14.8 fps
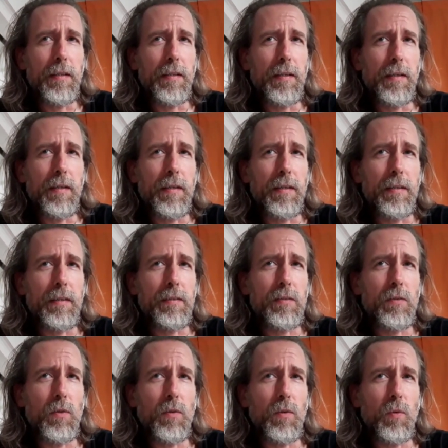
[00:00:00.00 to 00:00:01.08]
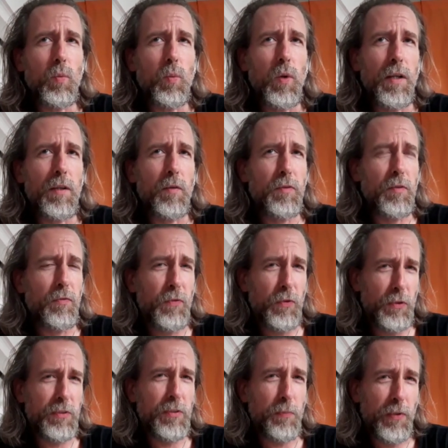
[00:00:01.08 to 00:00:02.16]
as one of the
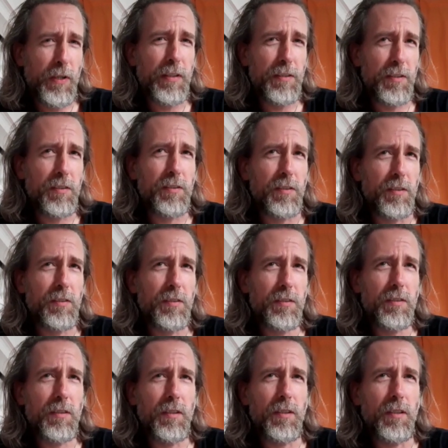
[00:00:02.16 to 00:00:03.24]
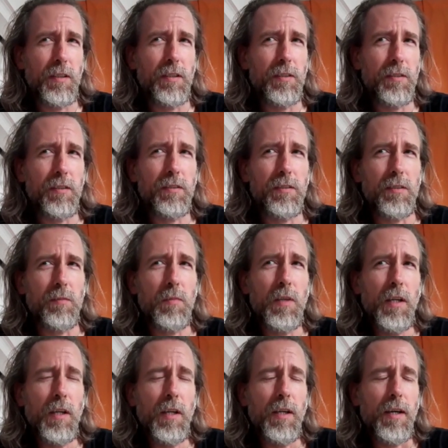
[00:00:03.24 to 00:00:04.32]
first apprentices in the system.
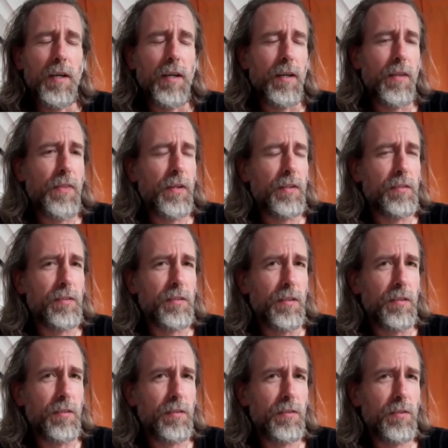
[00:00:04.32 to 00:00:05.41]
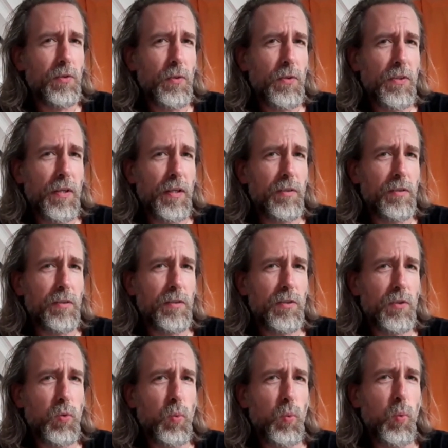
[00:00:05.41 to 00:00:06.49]
I think since
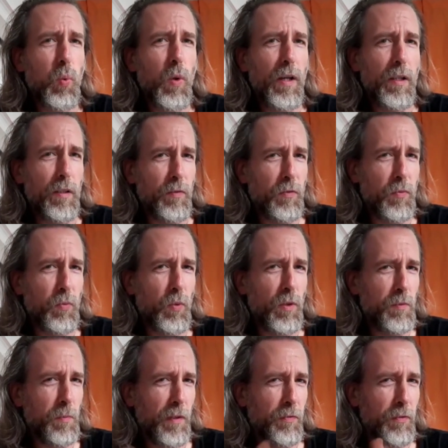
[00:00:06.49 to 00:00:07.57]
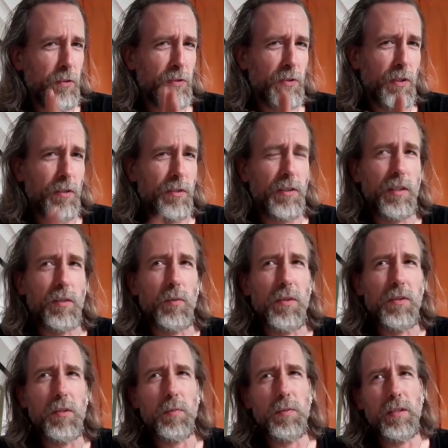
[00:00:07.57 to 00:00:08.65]
2012 was my first contact with
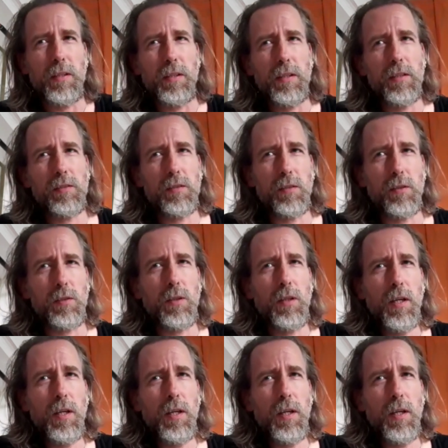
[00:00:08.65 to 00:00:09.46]
TPLA, so